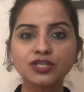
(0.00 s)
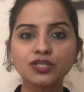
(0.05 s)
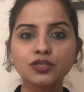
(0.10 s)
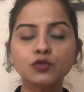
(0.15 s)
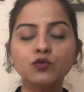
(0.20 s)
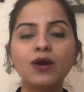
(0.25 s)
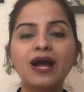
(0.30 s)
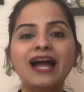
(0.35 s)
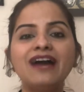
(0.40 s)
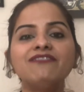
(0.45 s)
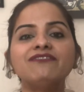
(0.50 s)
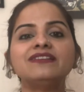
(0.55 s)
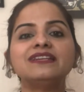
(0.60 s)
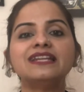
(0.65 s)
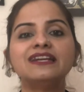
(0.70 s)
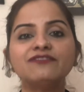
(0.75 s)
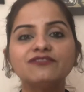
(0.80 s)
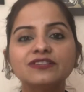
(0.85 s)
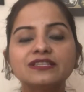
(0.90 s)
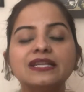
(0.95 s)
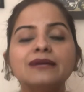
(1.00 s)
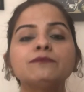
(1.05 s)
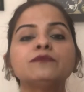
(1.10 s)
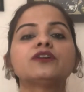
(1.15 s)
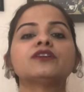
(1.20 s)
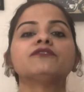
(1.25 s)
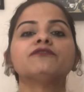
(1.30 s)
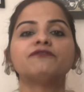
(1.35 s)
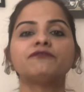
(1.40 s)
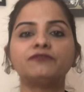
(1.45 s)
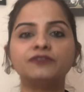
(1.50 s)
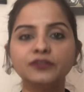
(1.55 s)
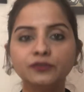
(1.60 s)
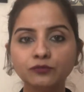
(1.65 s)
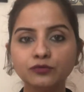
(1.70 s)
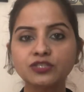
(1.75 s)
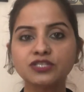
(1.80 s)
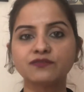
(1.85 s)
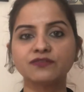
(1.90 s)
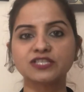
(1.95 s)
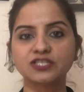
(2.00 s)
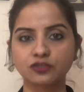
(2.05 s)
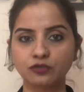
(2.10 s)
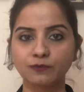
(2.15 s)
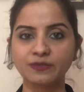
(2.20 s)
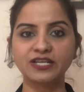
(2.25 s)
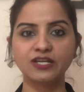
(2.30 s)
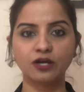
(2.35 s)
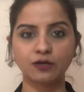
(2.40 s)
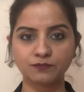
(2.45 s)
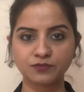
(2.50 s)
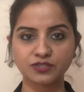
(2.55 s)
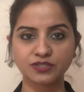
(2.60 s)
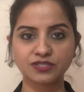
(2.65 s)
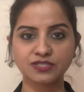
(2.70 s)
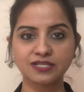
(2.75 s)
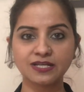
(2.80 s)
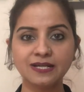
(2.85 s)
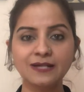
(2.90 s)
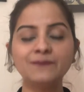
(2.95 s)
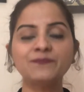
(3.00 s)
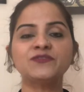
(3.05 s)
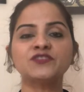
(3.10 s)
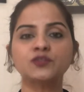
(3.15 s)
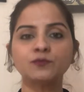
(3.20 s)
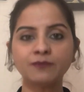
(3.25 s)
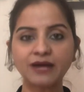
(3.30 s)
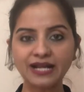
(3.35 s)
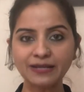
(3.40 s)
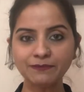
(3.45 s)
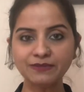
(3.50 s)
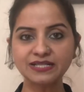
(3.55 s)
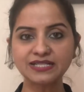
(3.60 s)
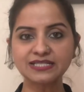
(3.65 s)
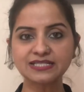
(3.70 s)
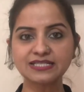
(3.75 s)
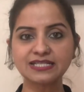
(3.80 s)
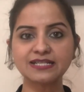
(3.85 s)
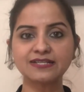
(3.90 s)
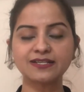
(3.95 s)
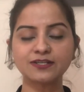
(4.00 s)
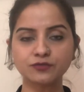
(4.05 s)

you have left them confused with so many options. So my biggest secret